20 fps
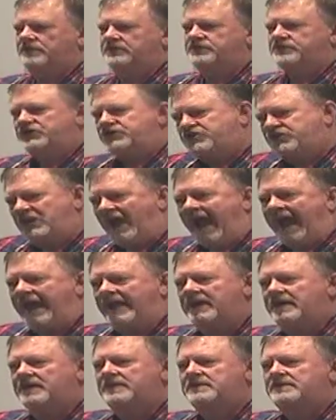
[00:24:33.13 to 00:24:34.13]
it's a
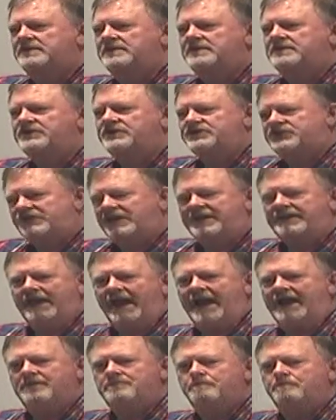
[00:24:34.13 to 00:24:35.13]
shadow. You see
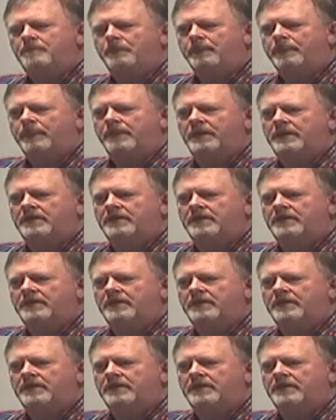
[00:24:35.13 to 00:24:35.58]
that?